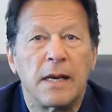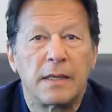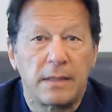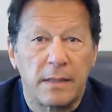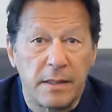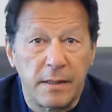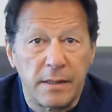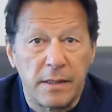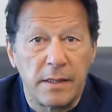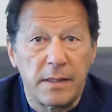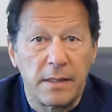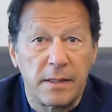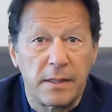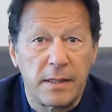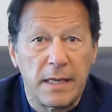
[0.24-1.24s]

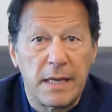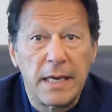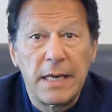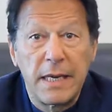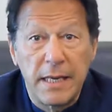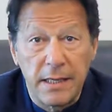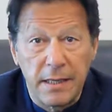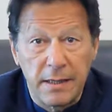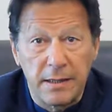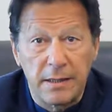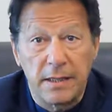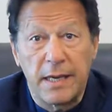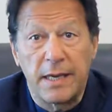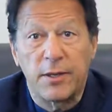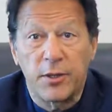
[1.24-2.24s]
Excellencies,
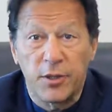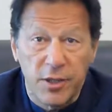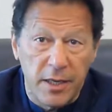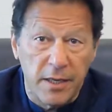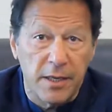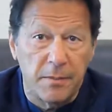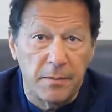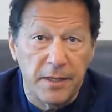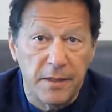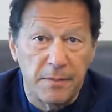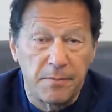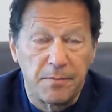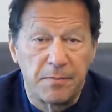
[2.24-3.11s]
ladies and gentlemen,